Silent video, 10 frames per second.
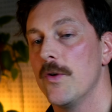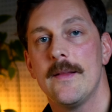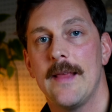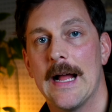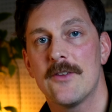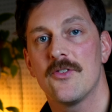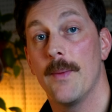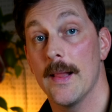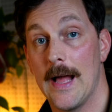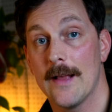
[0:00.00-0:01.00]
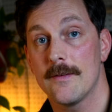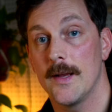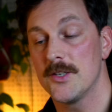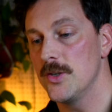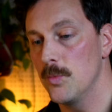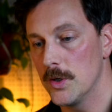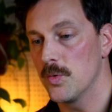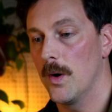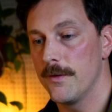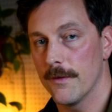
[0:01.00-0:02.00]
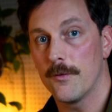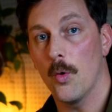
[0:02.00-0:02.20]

reattached to my last session, which was, of